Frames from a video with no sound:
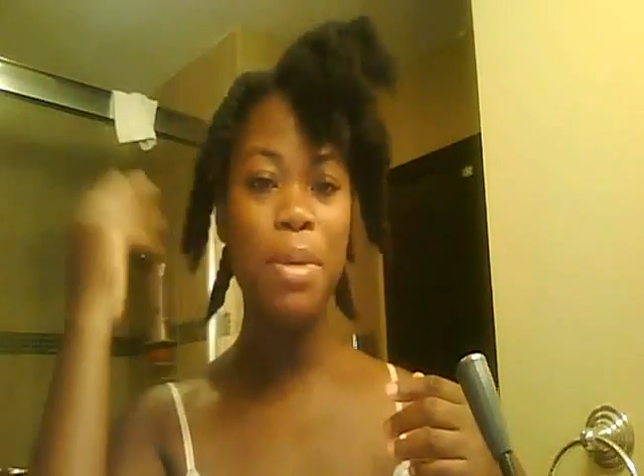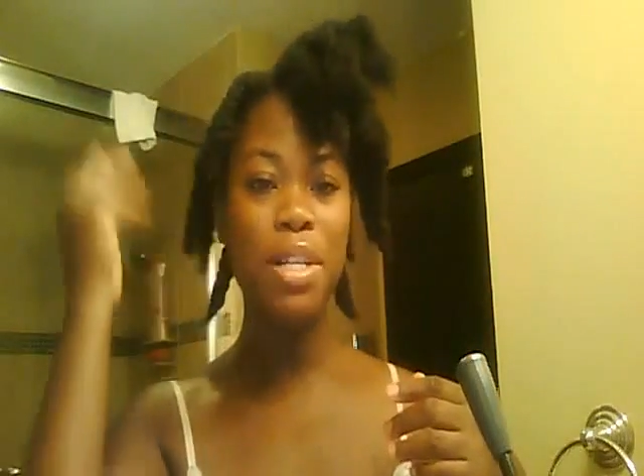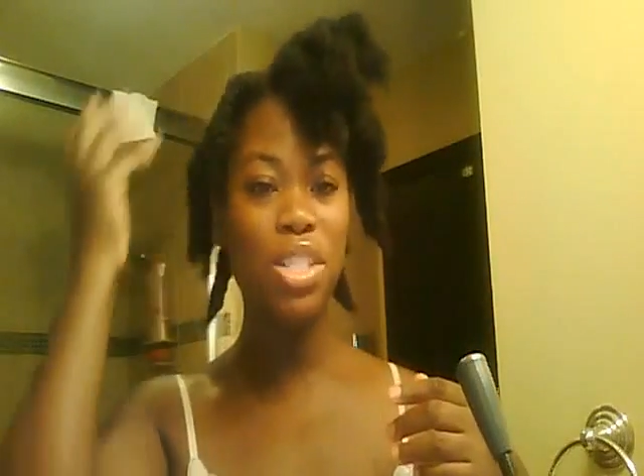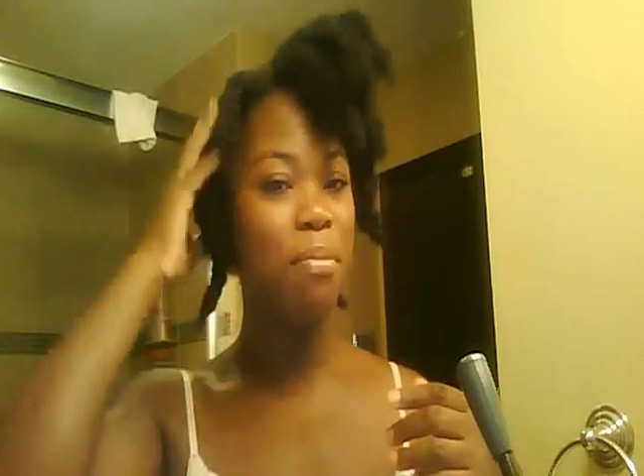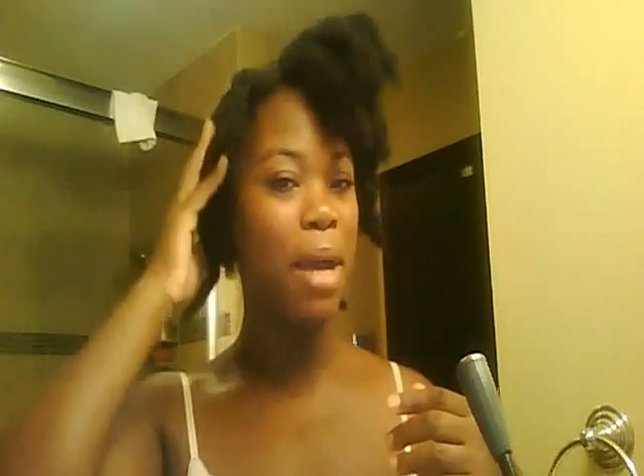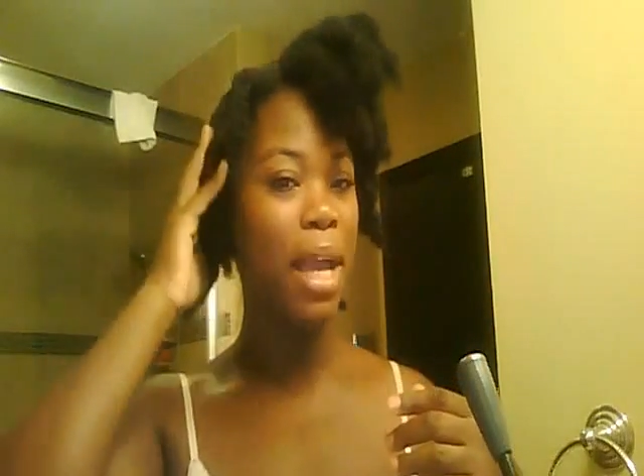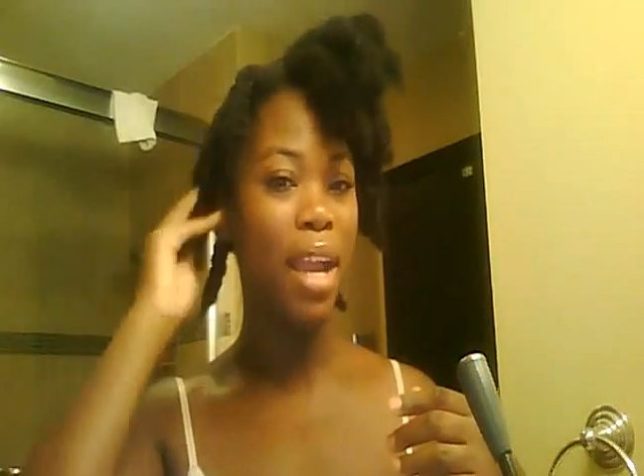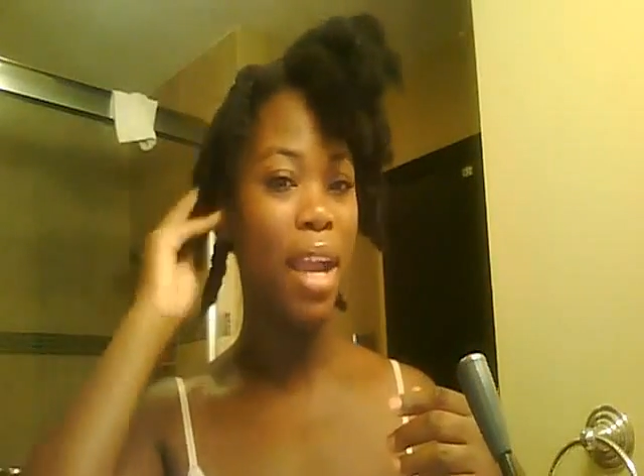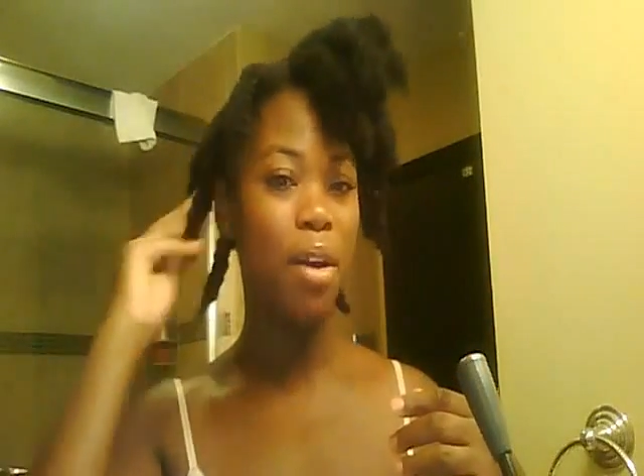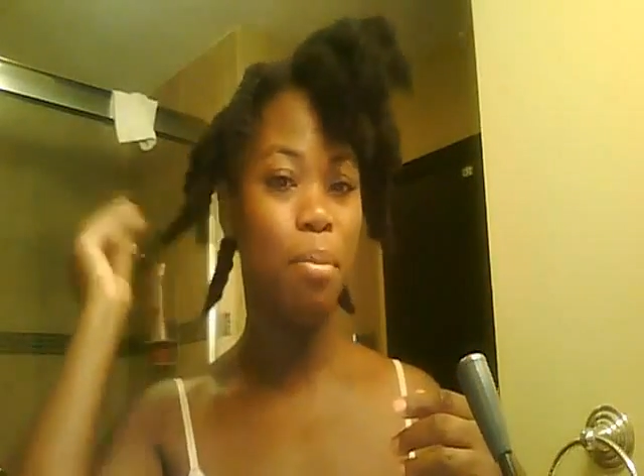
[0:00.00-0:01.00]
much have my
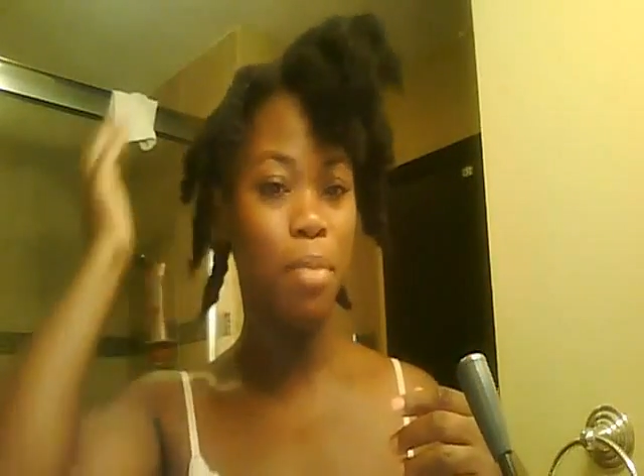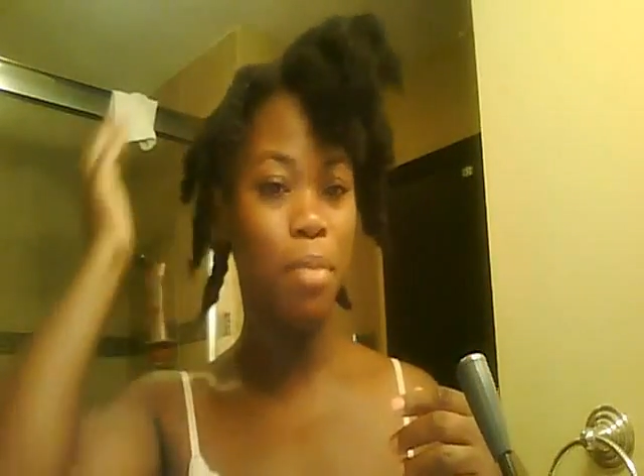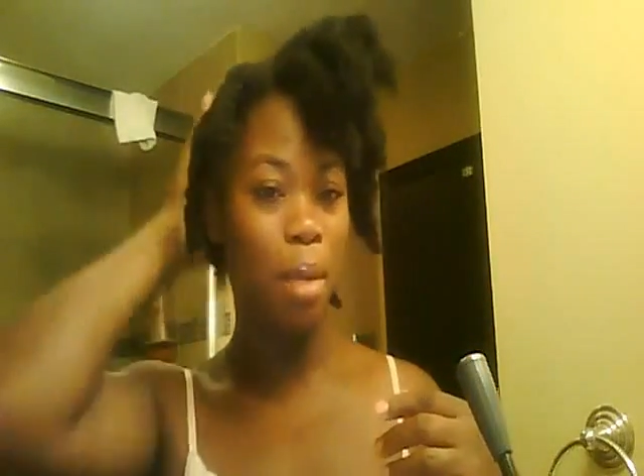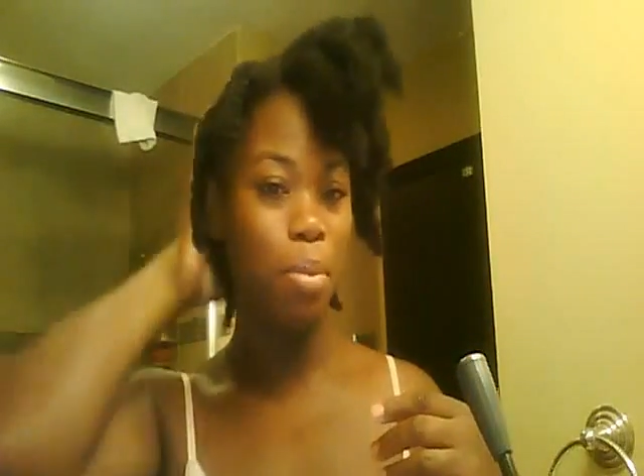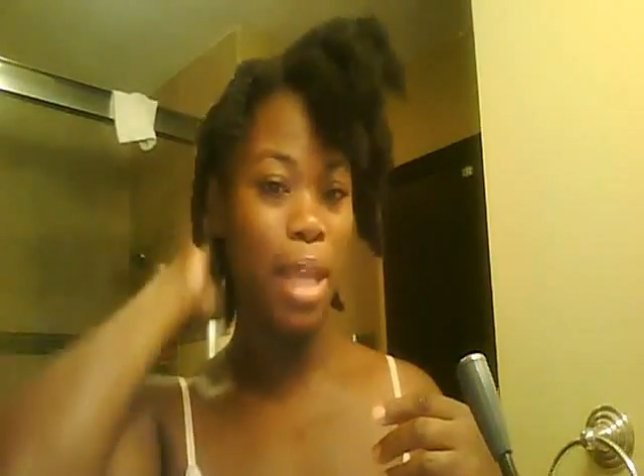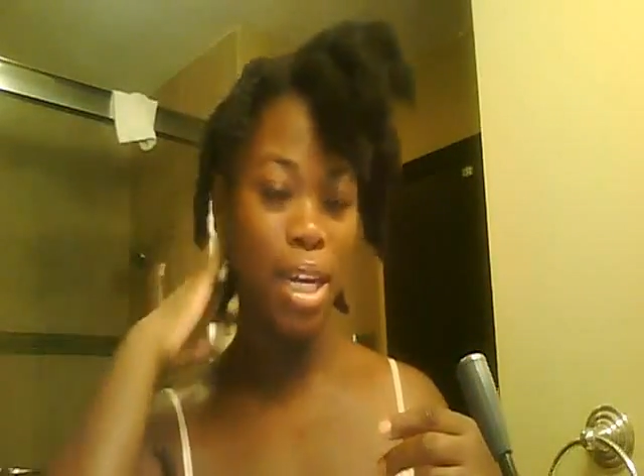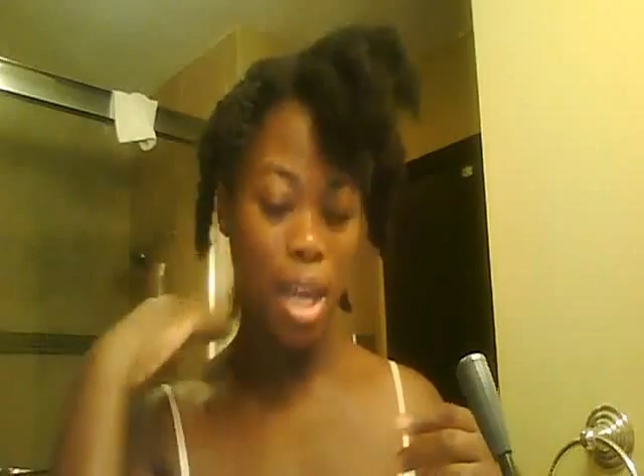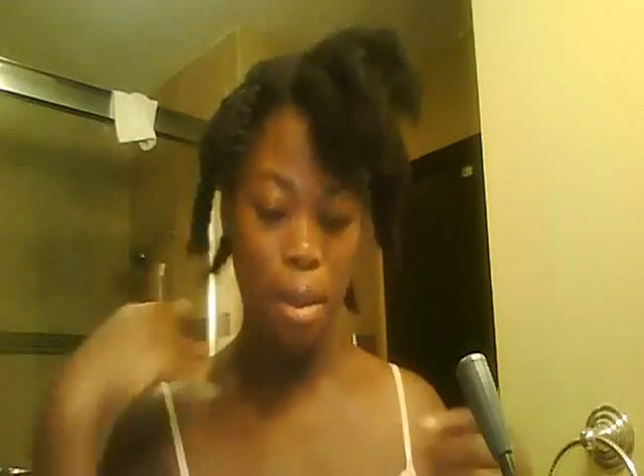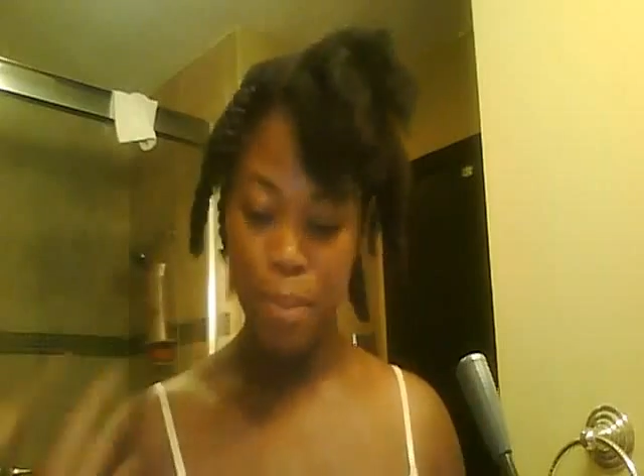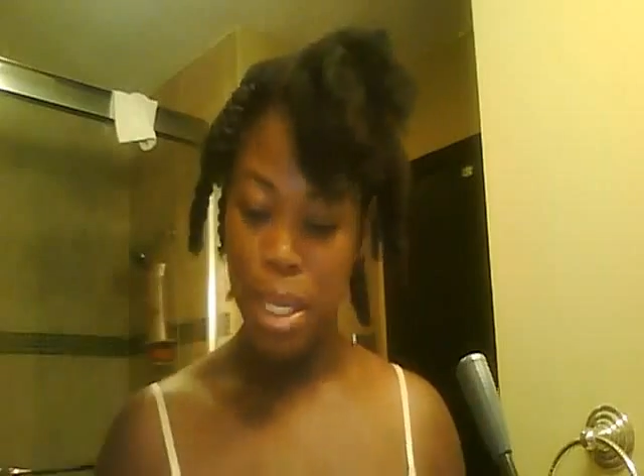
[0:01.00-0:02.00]
hair plaited
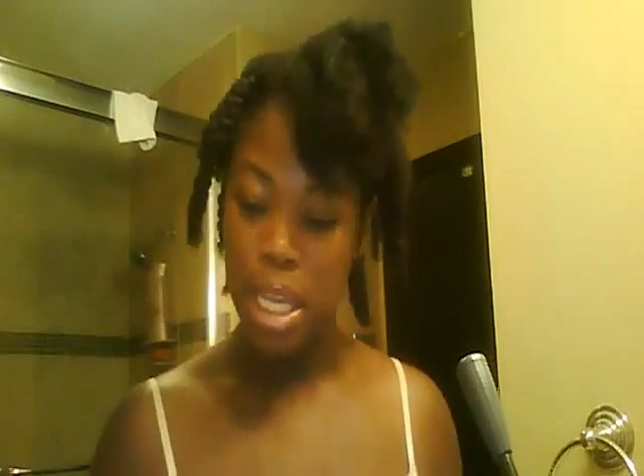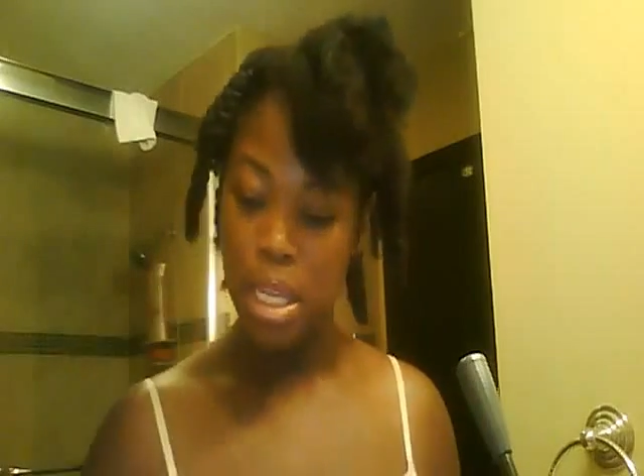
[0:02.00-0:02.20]
up.